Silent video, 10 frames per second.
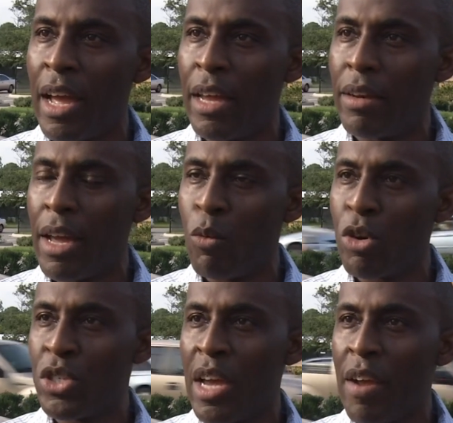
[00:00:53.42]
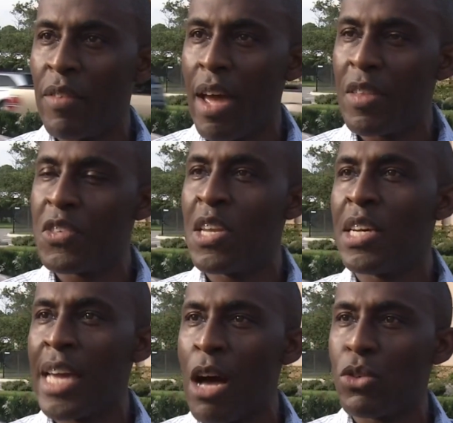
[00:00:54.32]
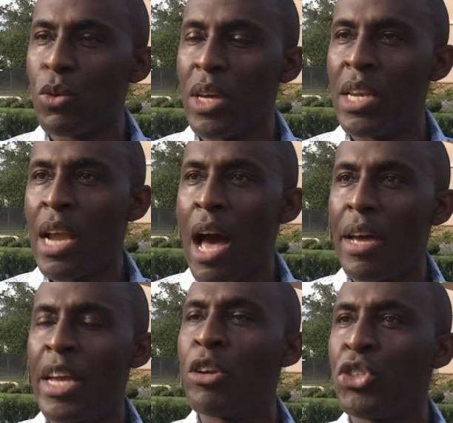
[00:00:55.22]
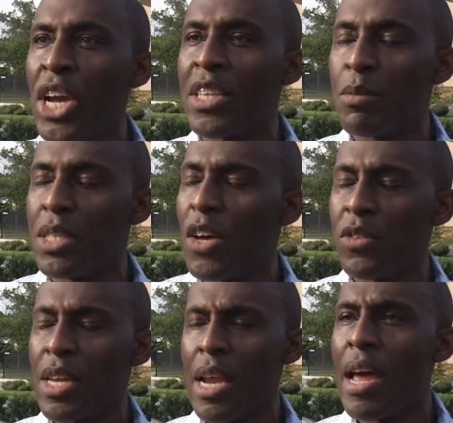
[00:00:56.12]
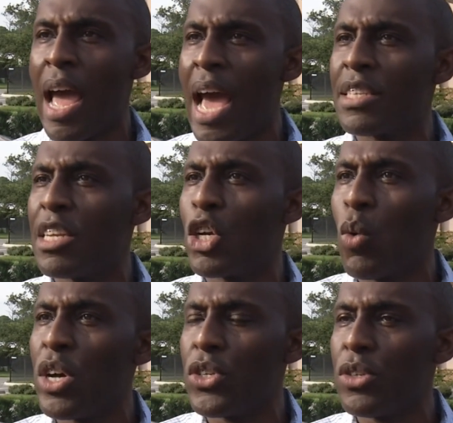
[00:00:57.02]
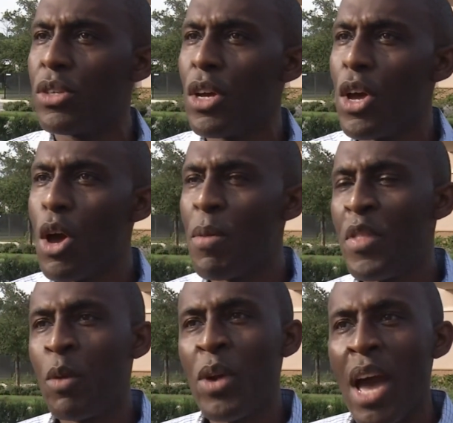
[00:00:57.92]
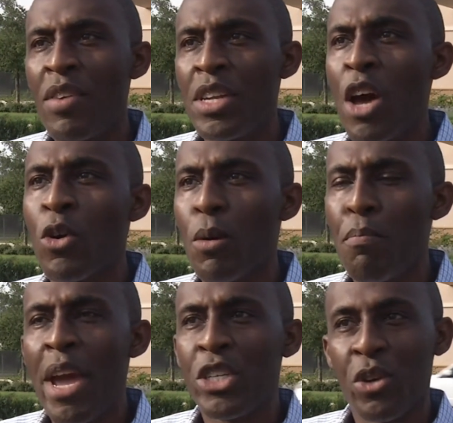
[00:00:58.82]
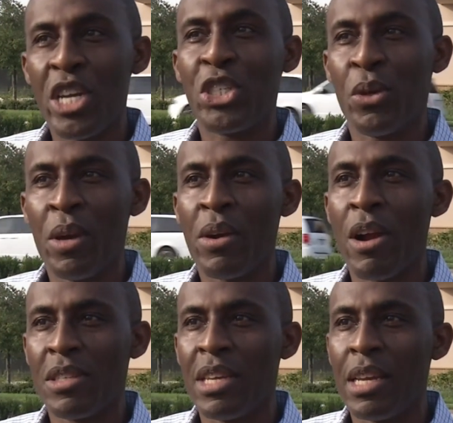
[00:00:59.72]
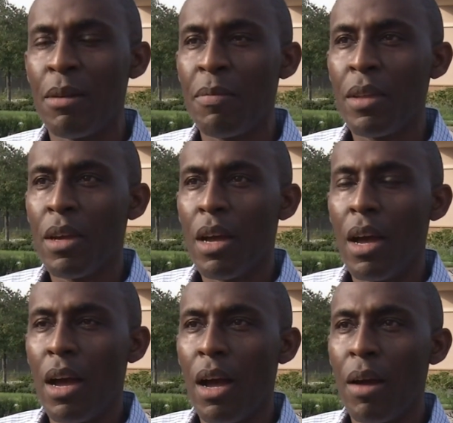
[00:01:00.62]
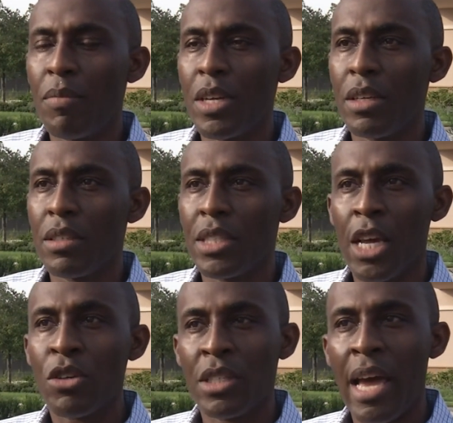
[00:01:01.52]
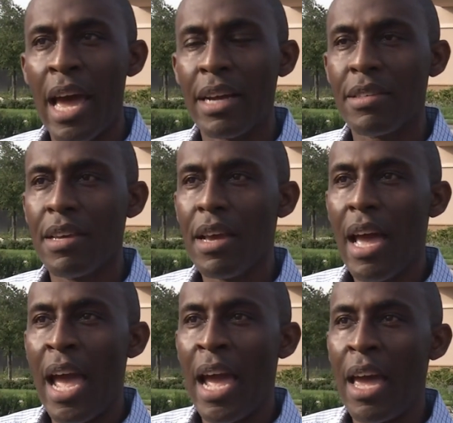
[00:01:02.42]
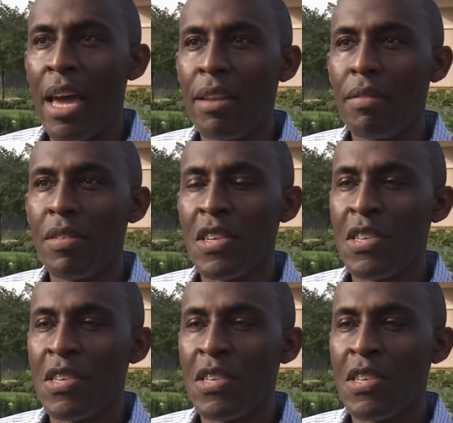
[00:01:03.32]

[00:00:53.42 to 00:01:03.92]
and, and we're saying that the city council cannot interject themselves, cannot ask any questions. But then we have another major issue here in our city uh, the sales tax and the